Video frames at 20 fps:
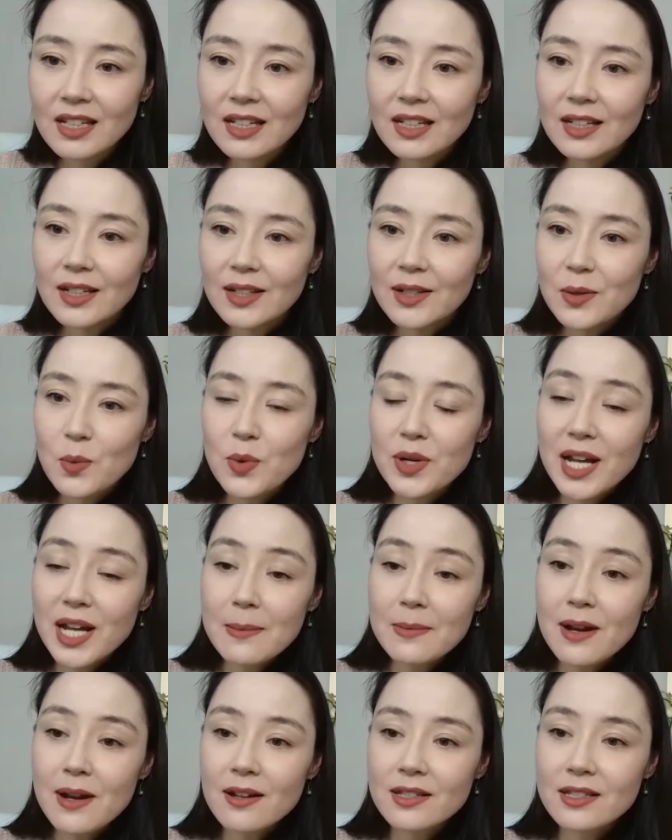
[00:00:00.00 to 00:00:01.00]
When I'm
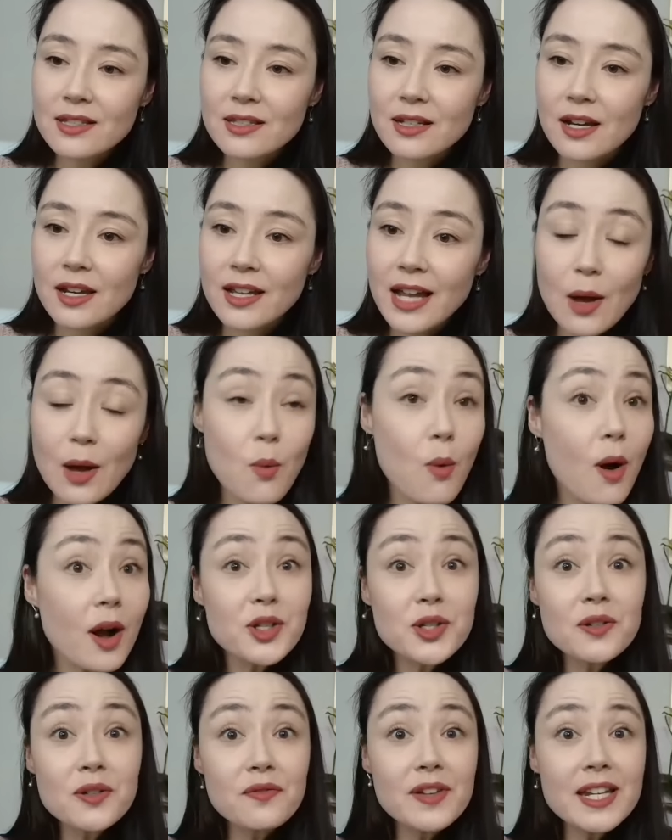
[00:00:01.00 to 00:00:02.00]
not studying, I watch
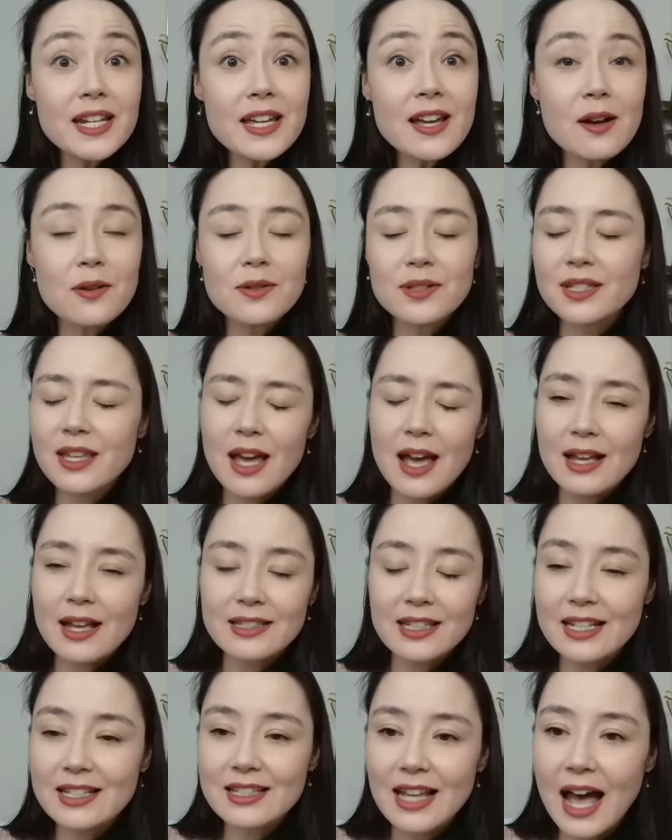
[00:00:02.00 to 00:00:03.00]
your videos. Yes,
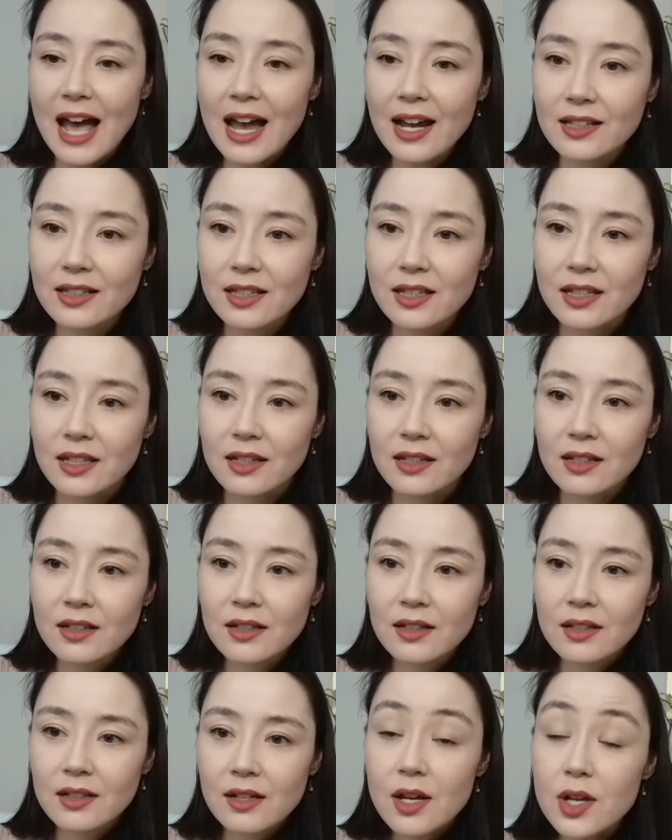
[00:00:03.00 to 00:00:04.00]
exactly.
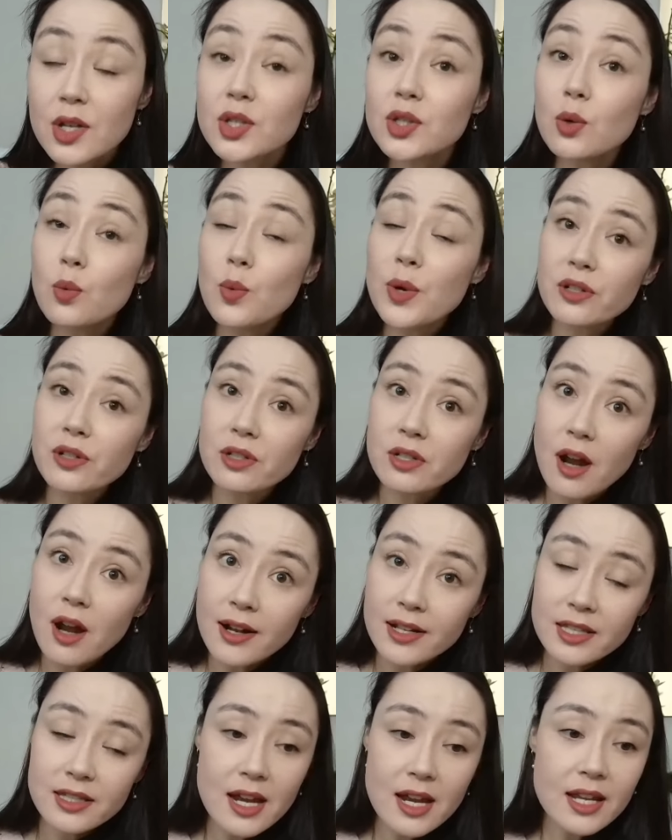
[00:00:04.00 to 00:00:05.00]
So when you're not
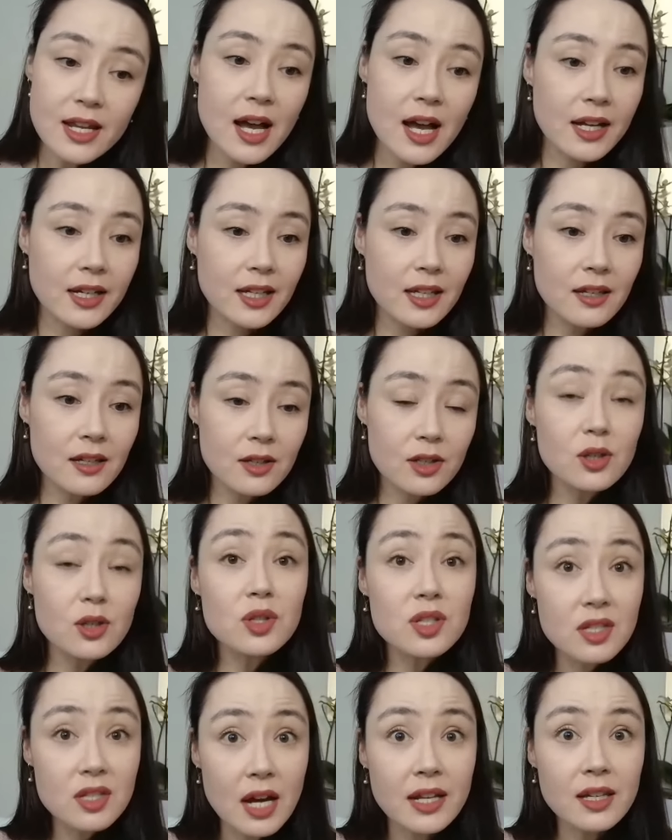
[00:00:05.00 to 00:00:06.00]
studying, honey, you
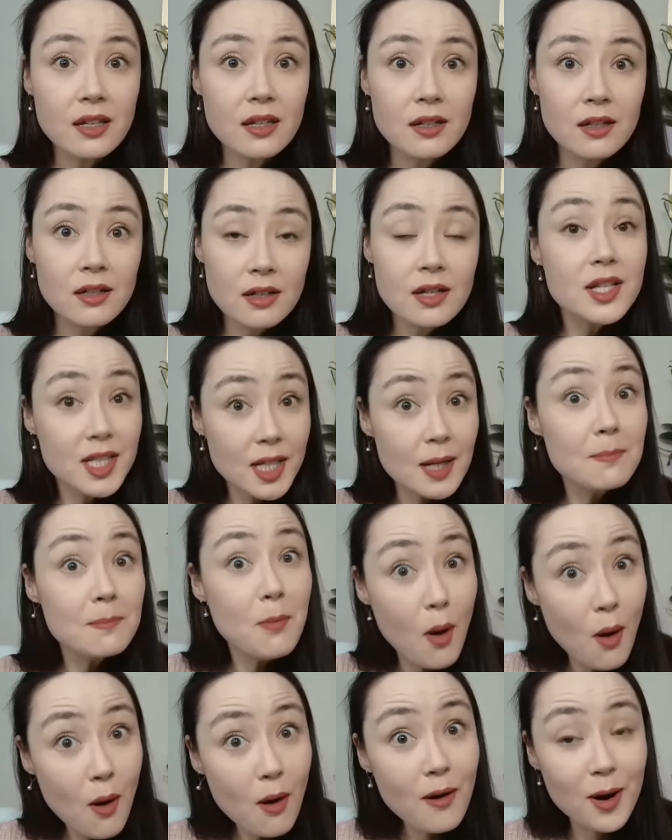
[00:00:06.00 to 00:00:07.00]
study some
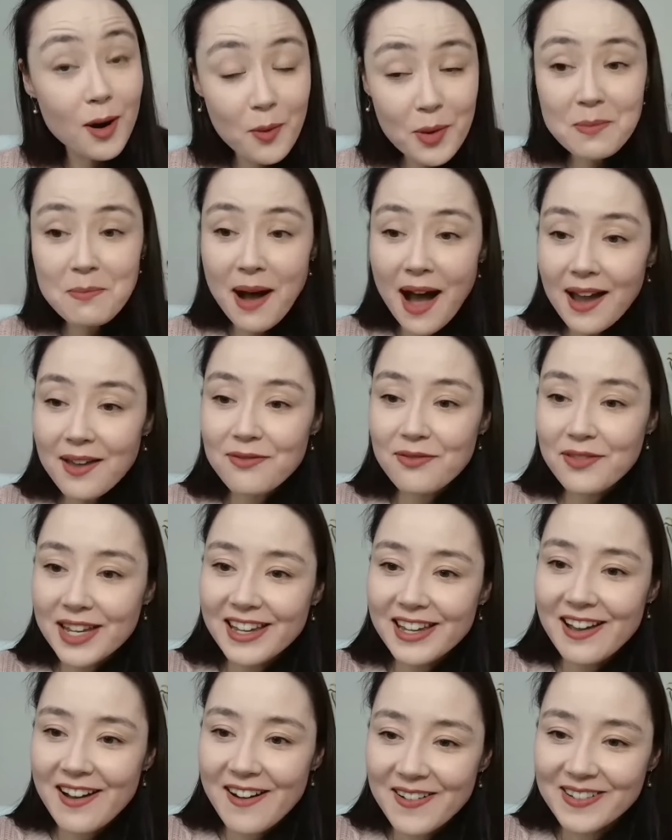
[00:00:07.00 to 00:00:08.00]
more with my
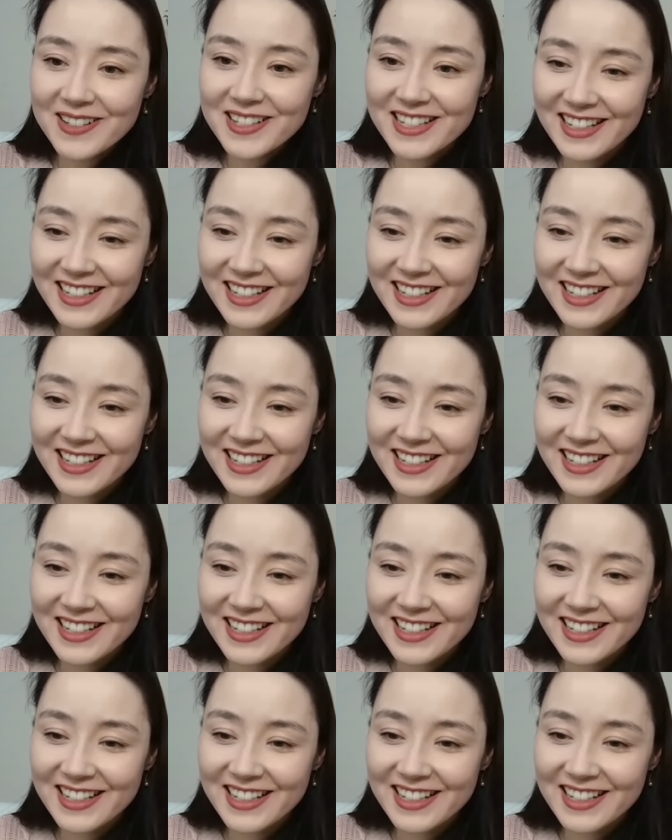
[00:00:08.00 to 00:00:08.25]
videos.